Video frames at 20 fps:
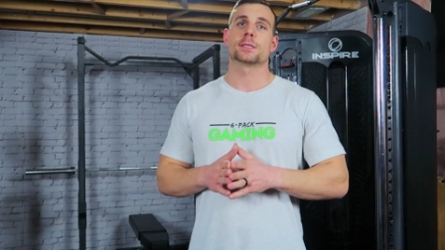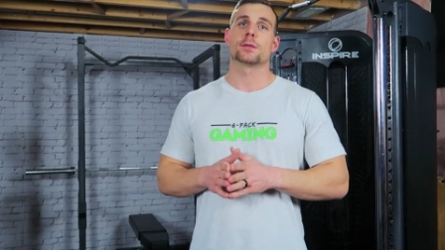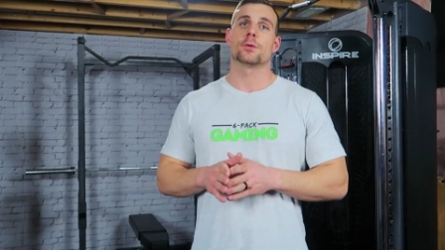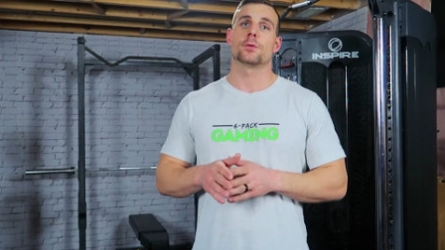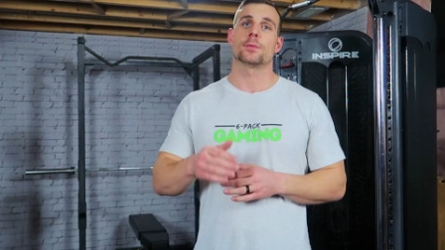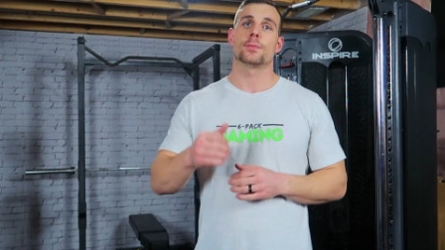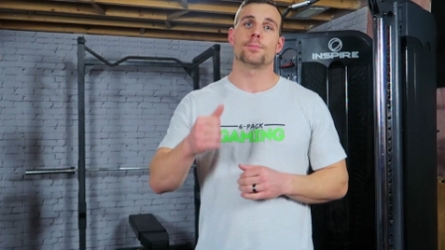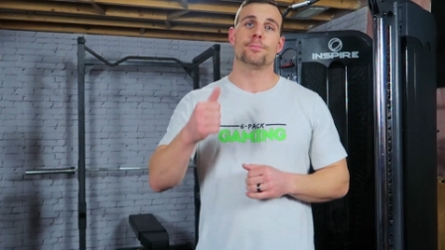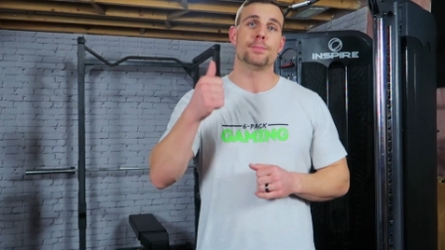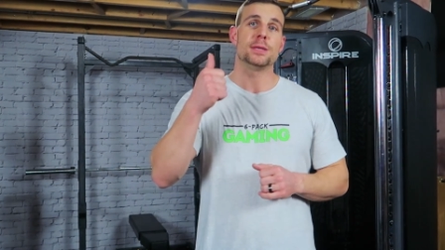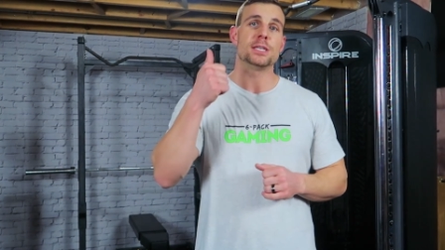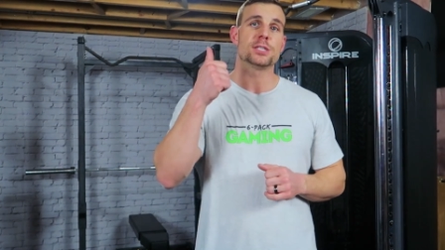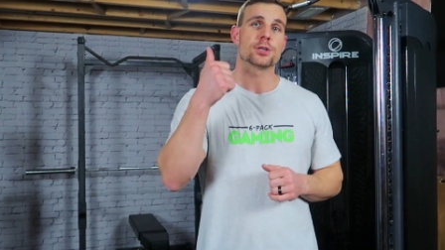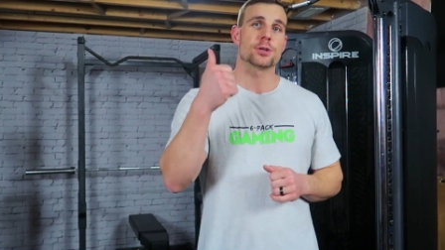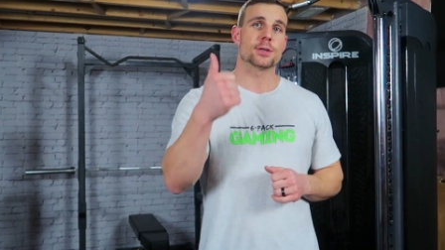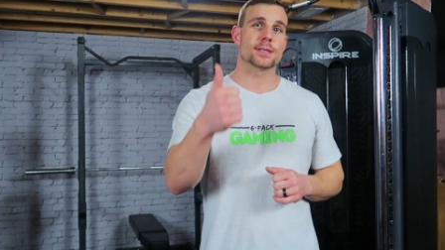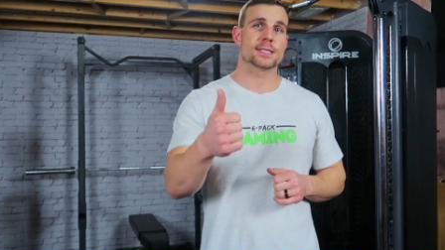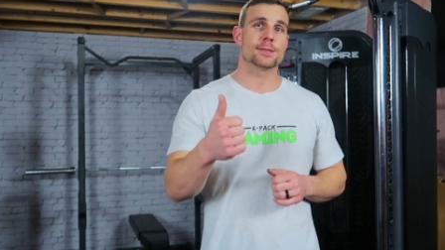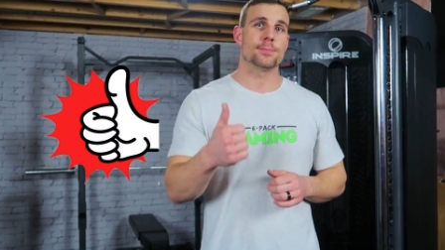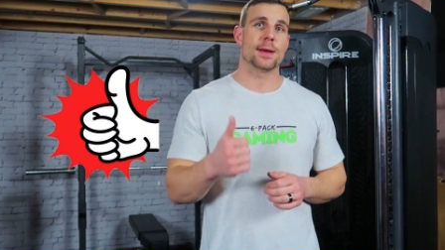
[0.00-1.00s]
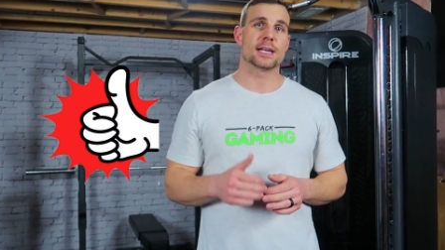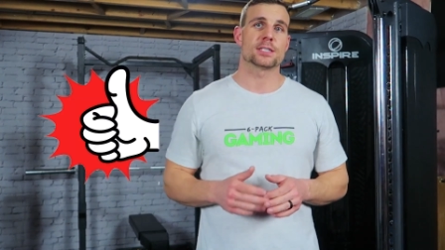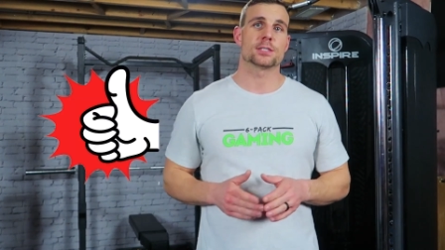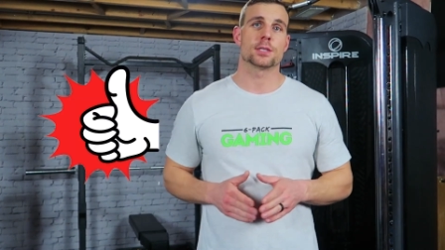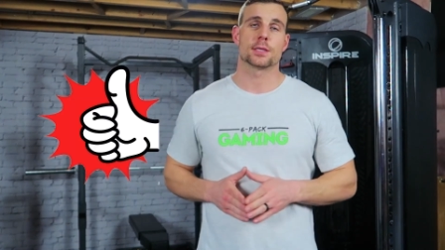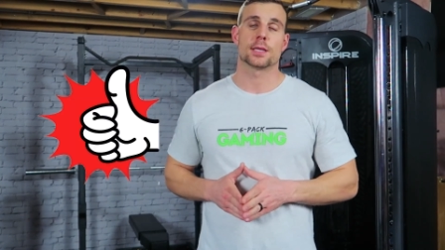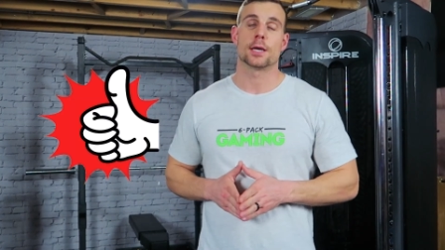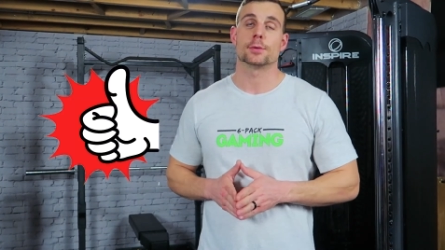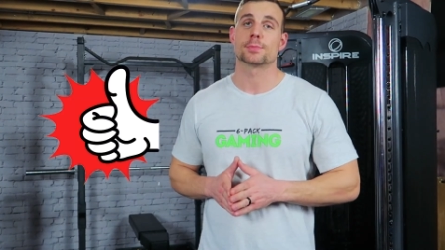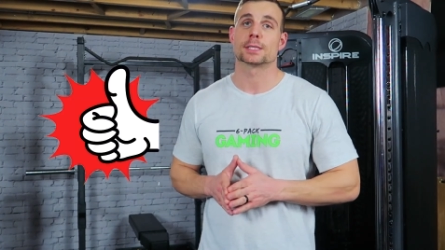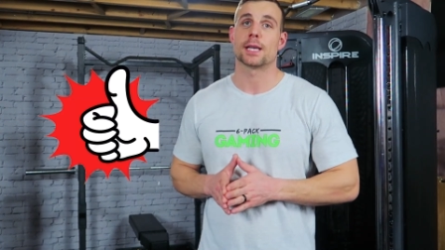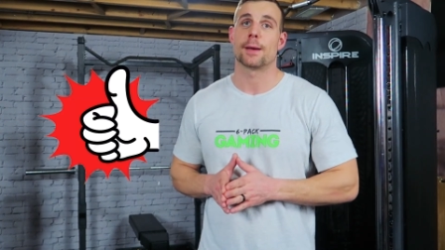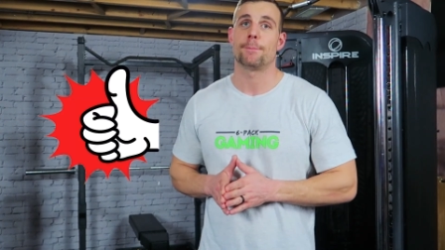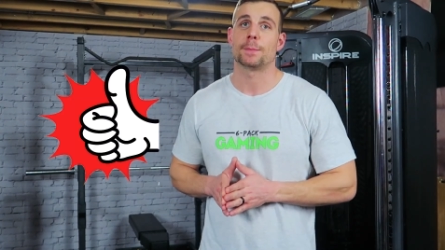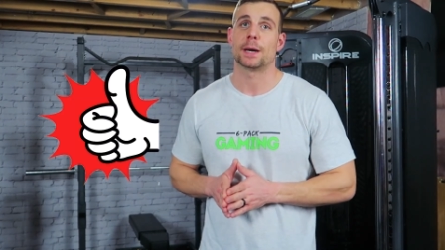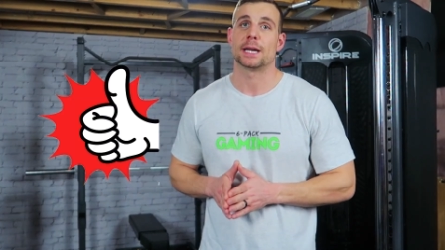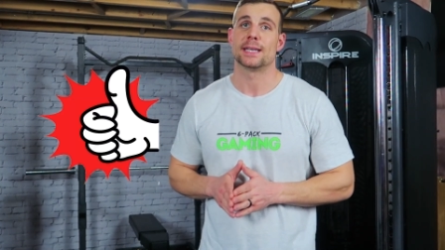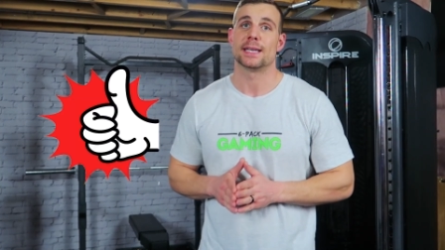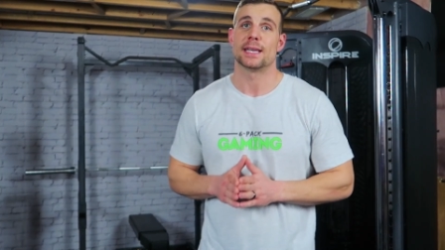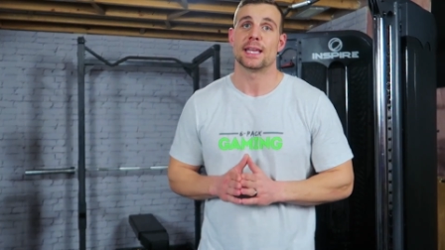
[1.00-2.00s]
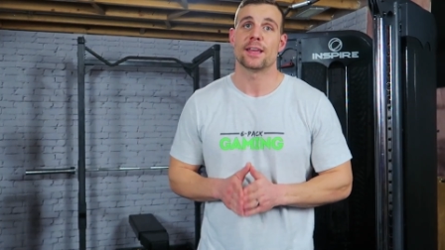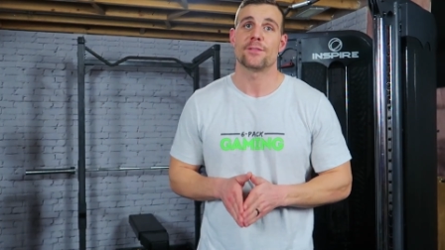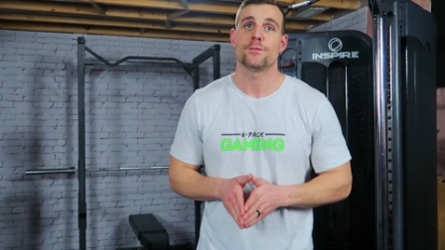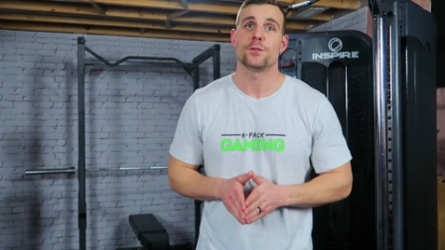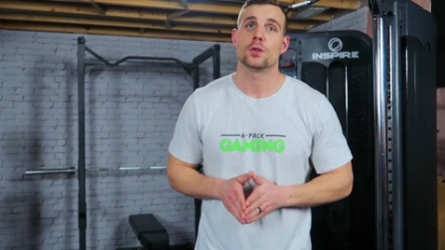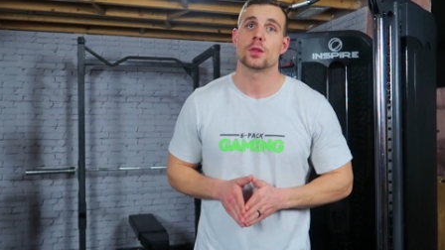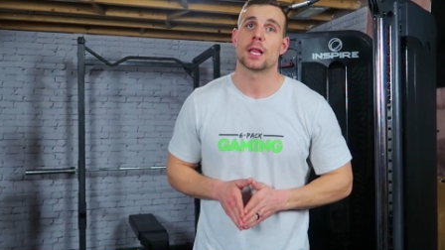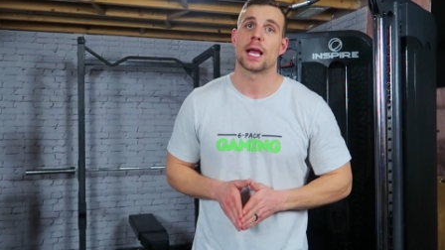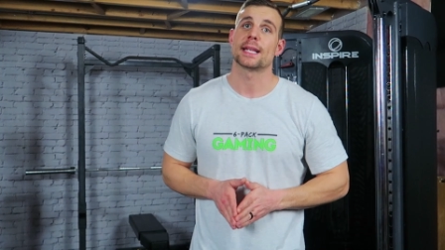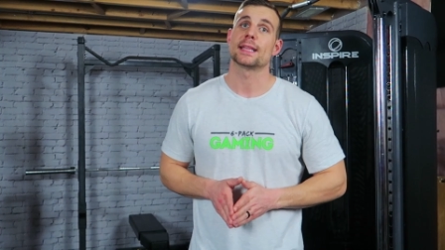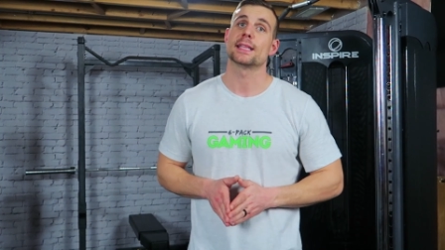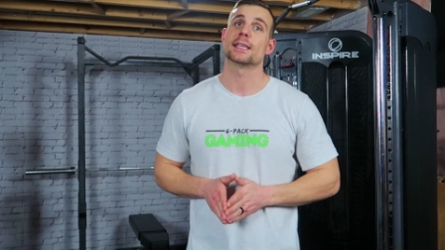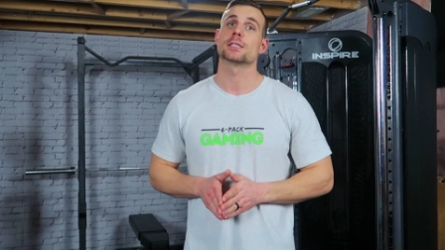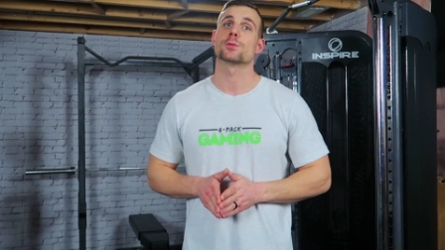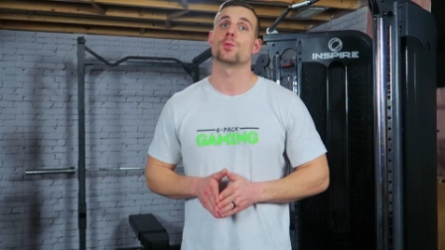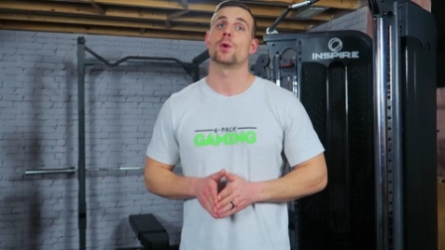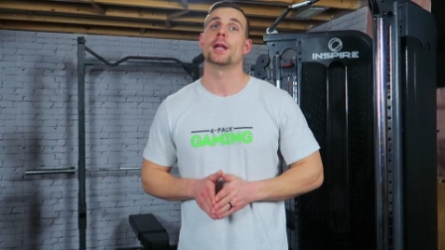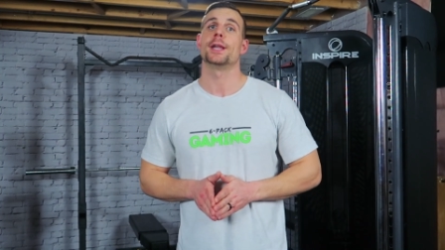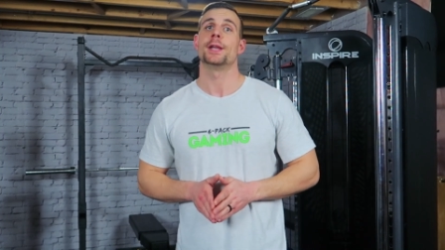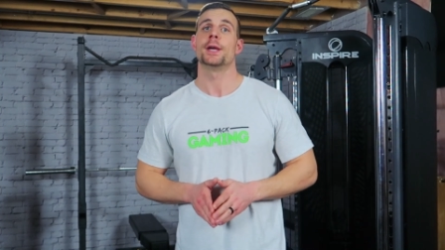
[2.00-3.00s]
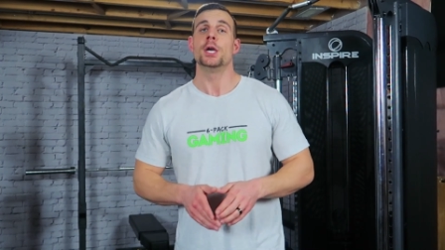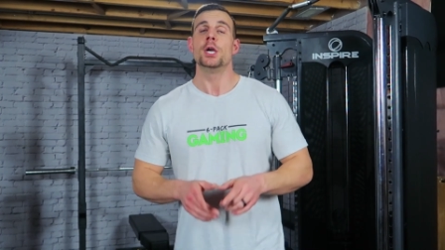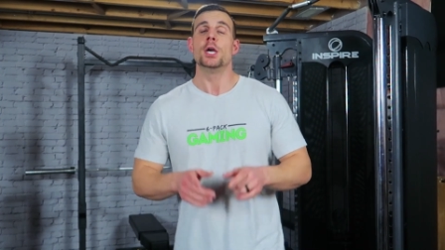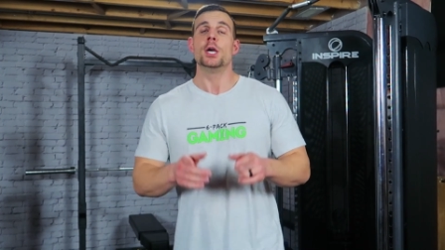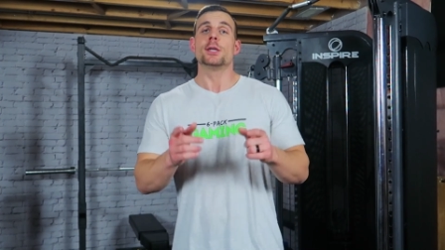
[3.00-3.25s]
So be sure to smash the thumbs up button if you like this one.